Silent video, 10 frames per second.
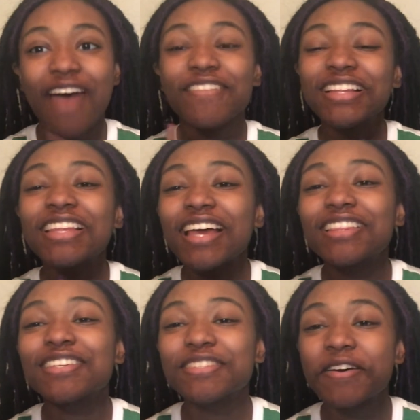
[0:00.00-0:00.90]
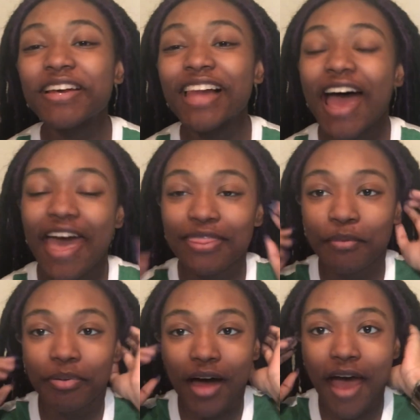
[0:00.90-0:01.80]
I really like the storyline and
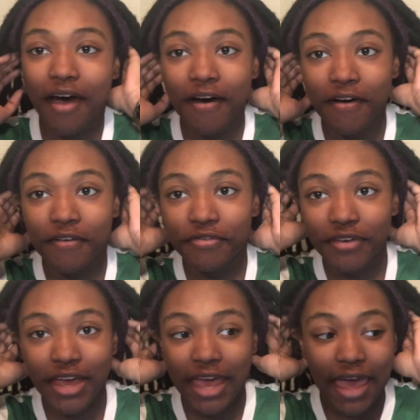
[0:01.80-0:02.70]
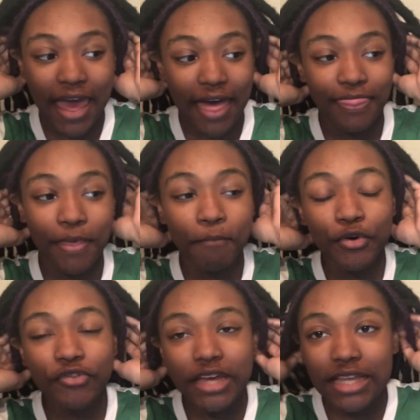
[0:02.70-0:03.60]
the plot of the
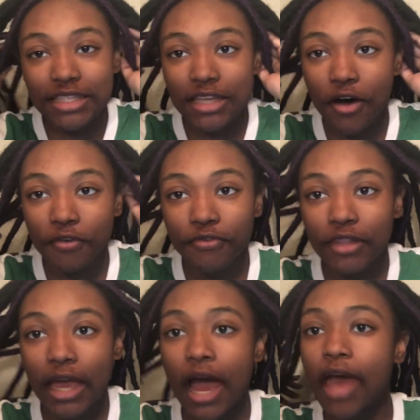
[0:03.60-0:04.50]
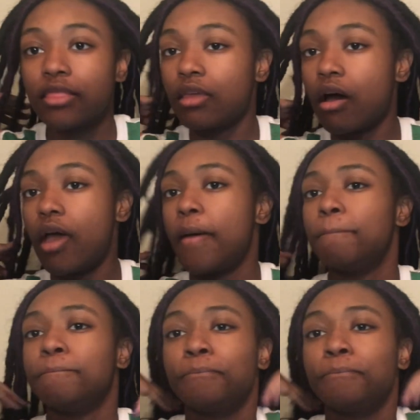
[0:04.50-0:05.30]
movie itself. Like, I thought